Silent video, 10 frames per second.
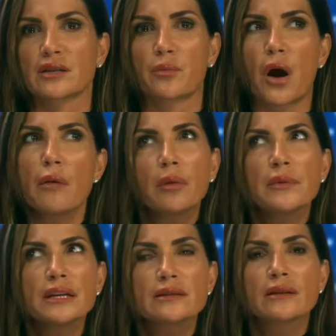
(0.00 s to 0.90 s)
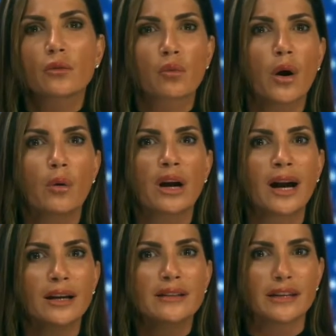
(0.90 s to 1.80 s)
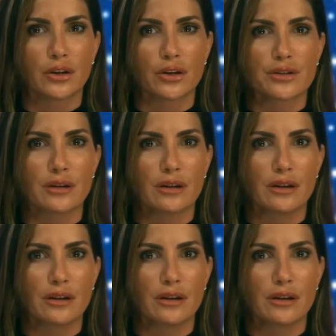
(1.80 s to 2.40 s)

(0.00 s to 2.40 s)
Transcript: The problem isn't rogue gun dealers.